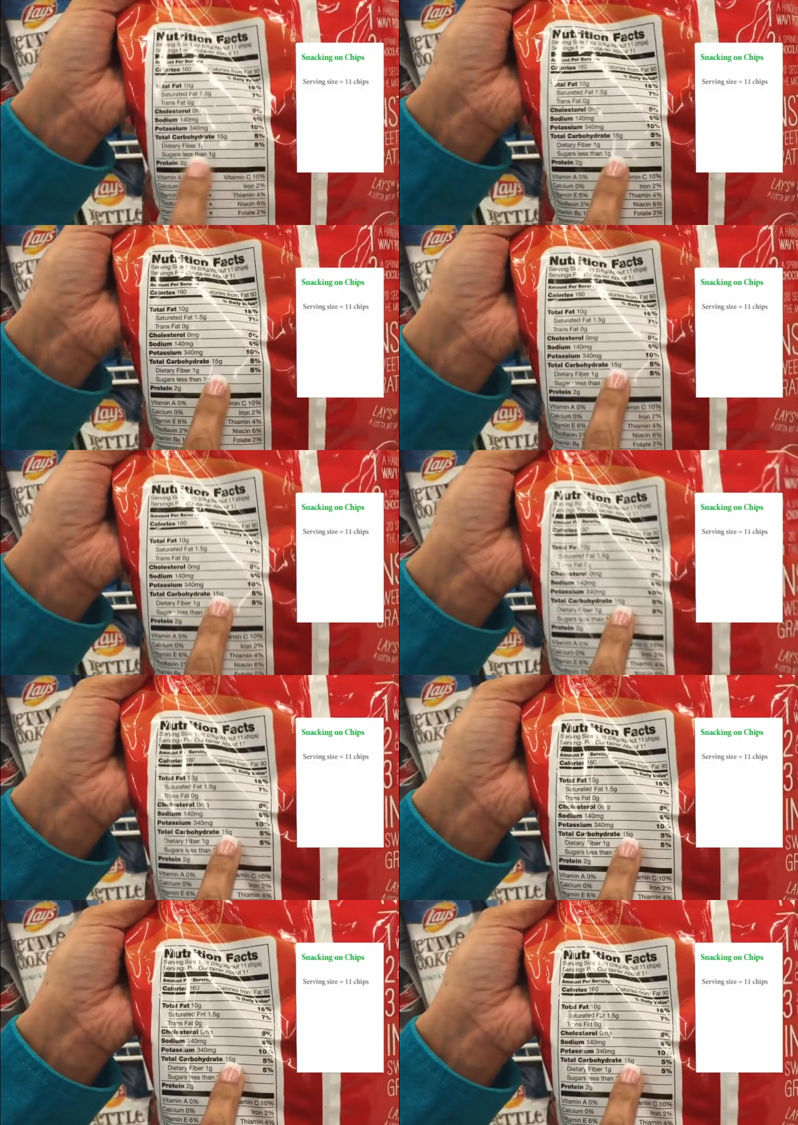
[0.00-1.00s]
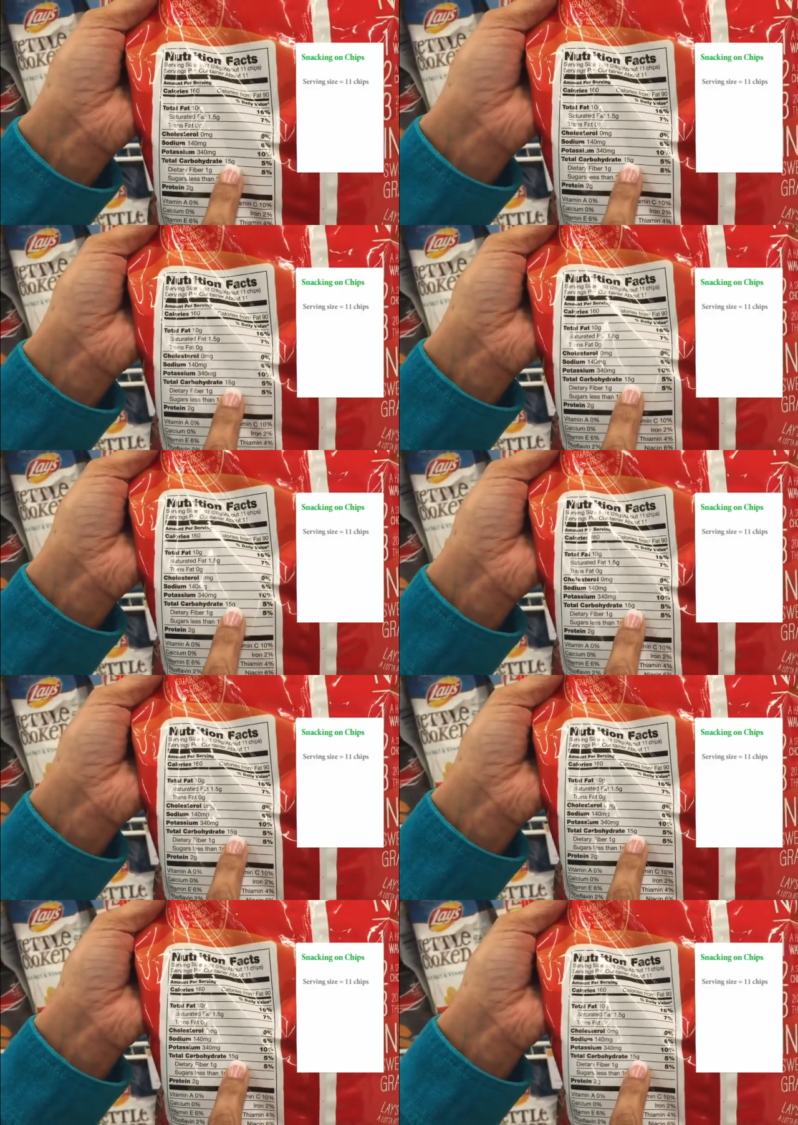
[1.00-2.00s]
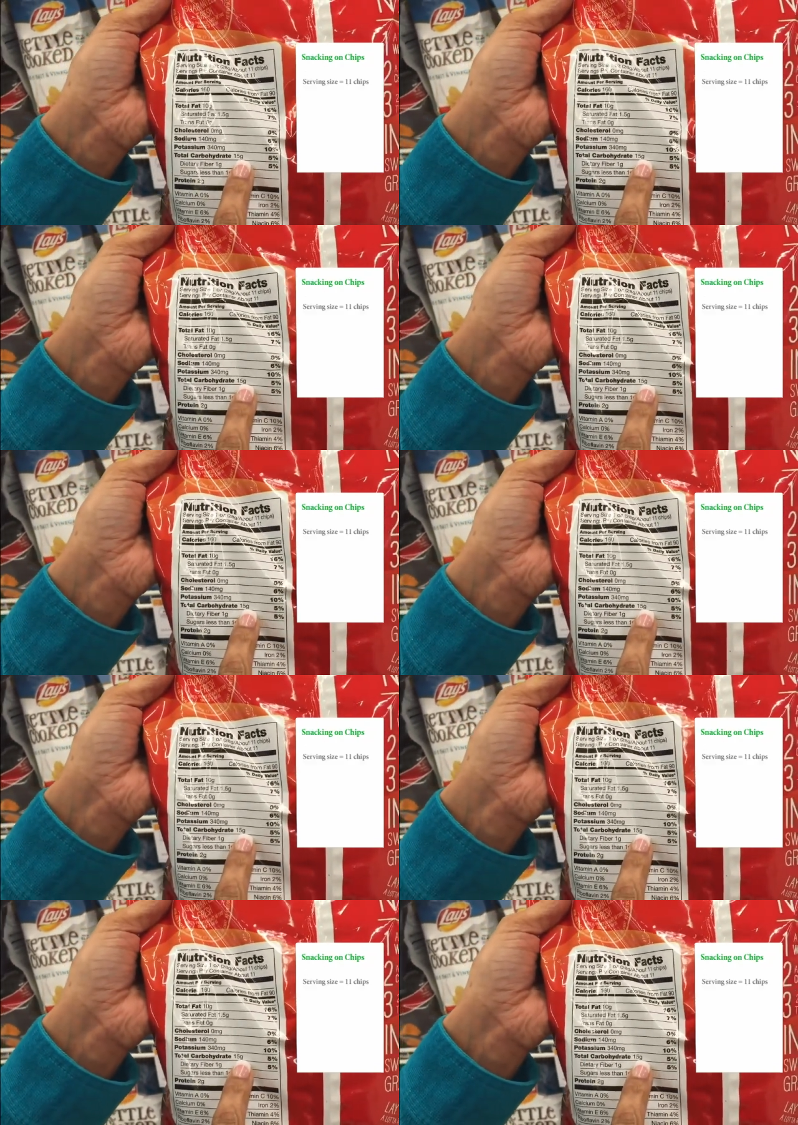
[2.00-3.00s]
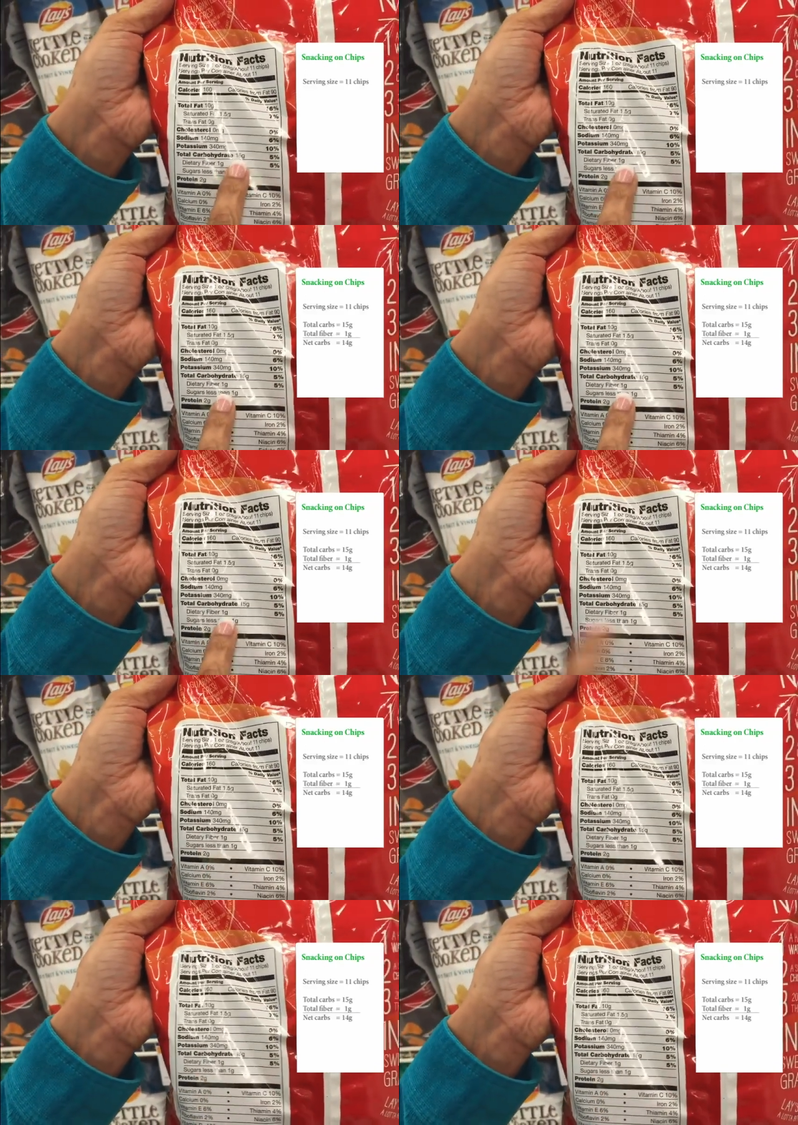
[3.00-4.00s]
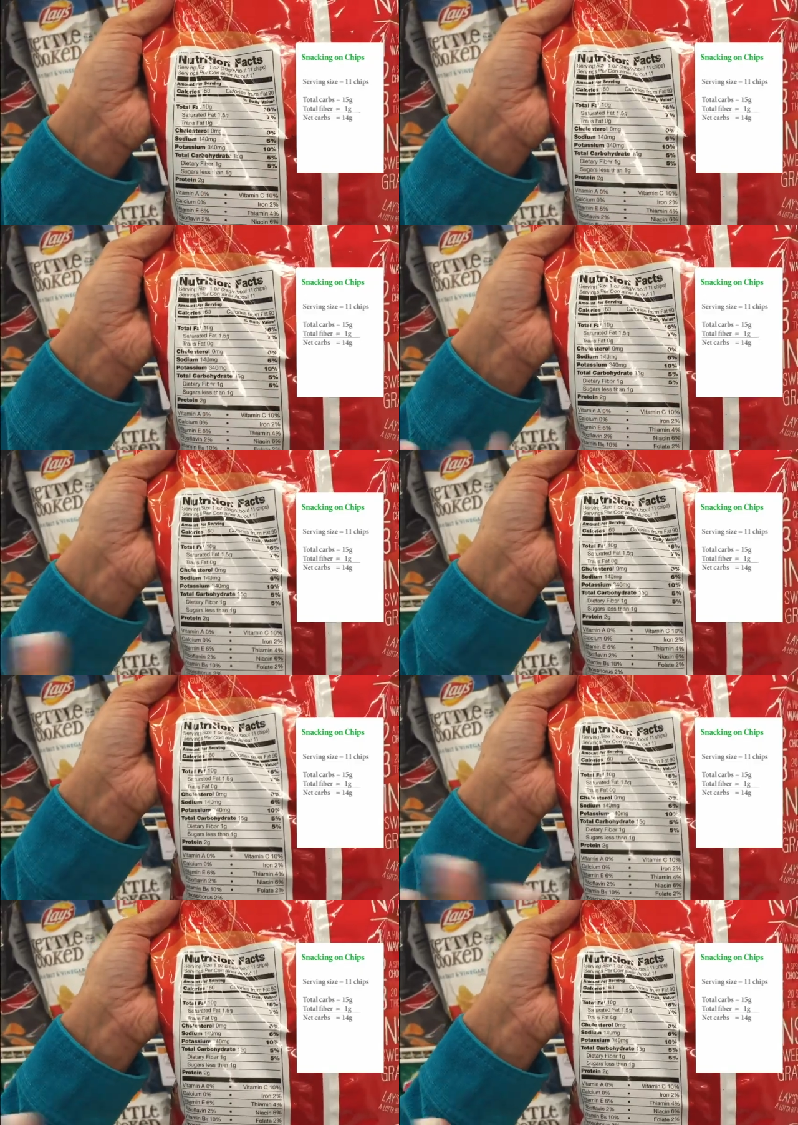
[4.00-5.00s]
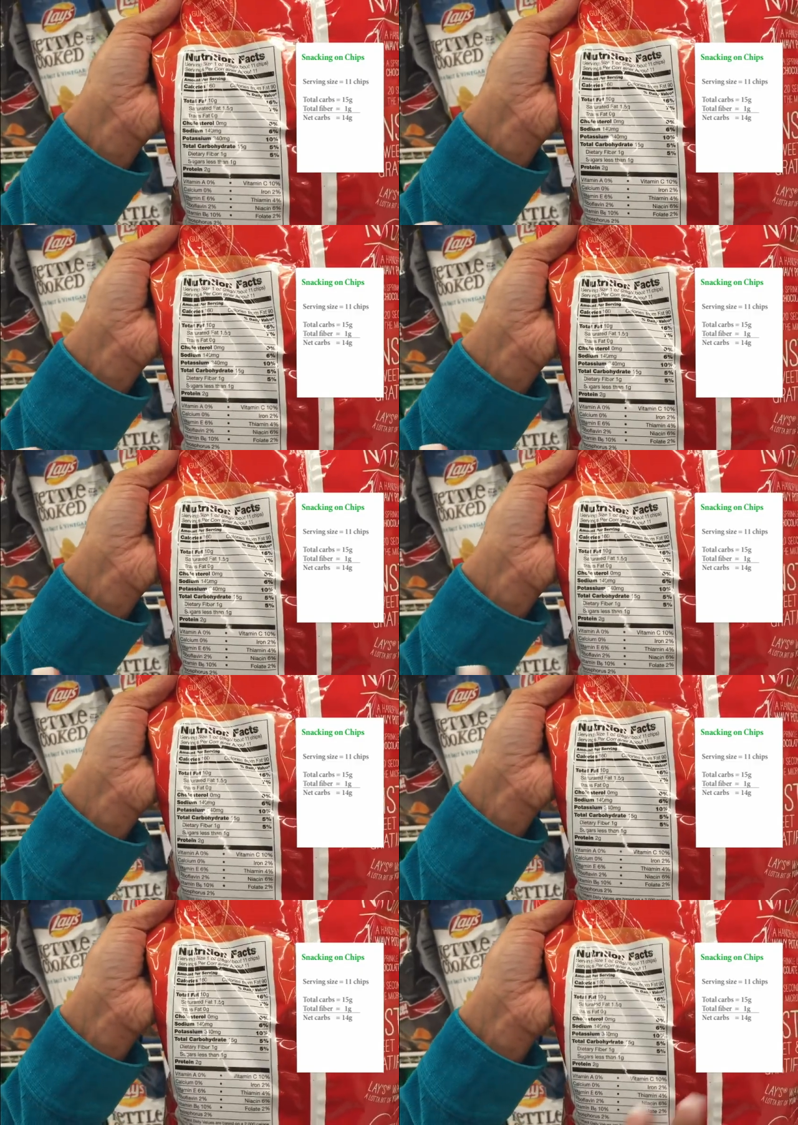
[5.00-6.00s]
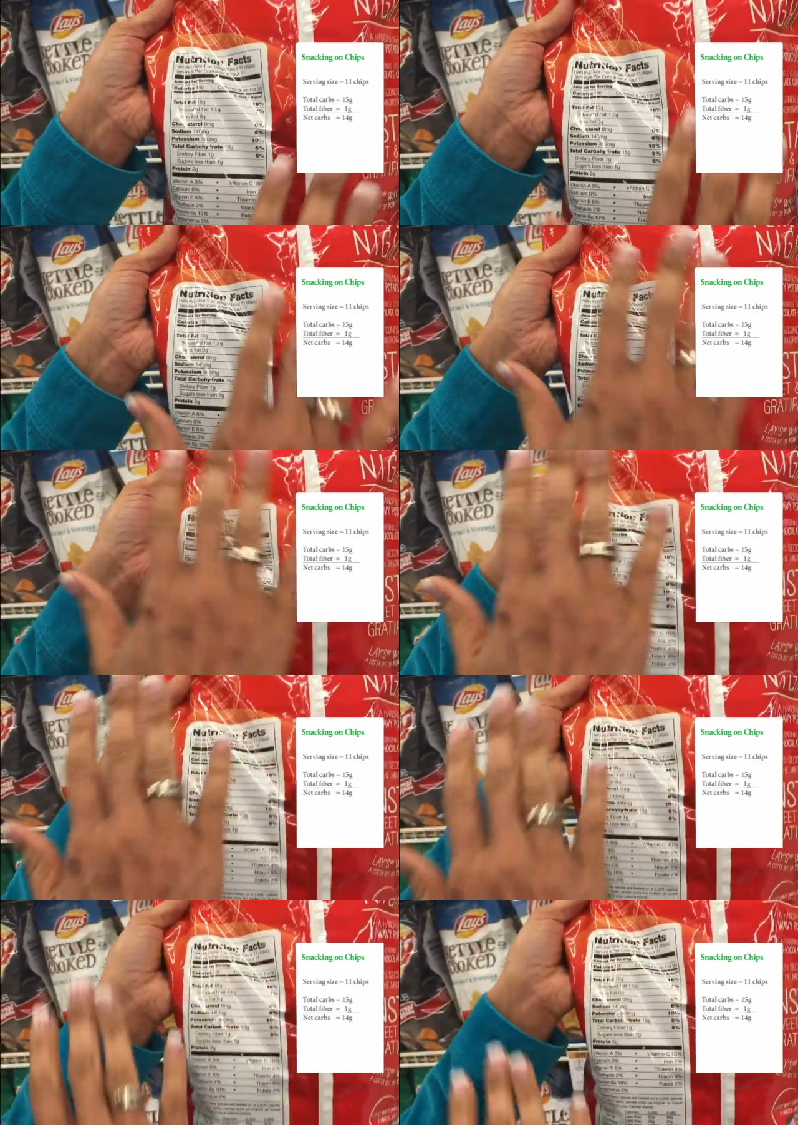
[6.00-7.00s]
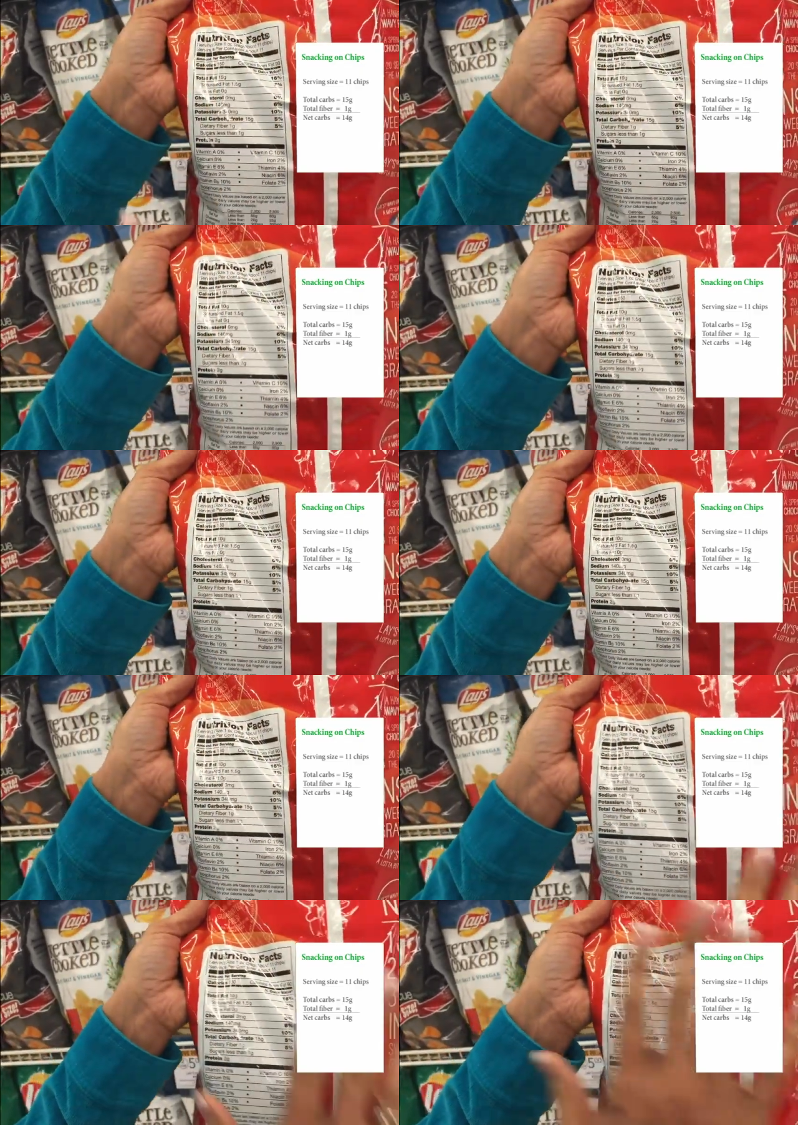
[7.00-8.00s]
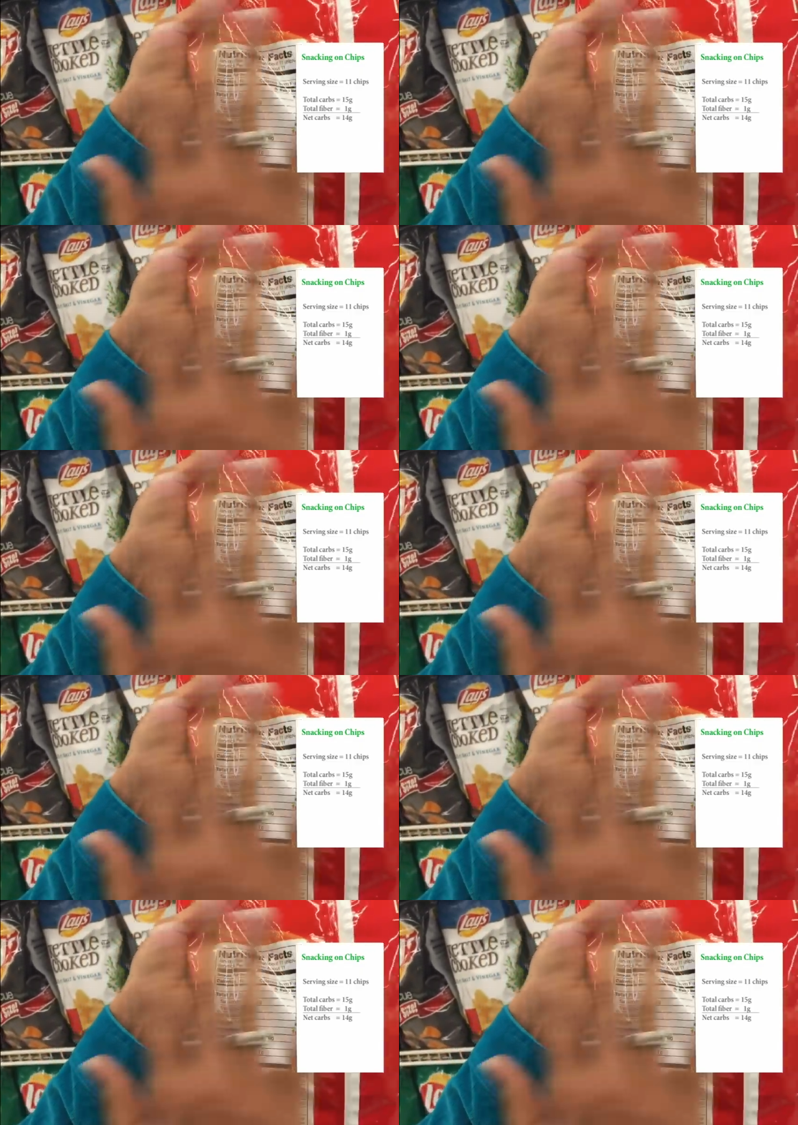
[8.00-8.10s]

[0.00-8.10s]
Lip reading: [unreadable: no face in view]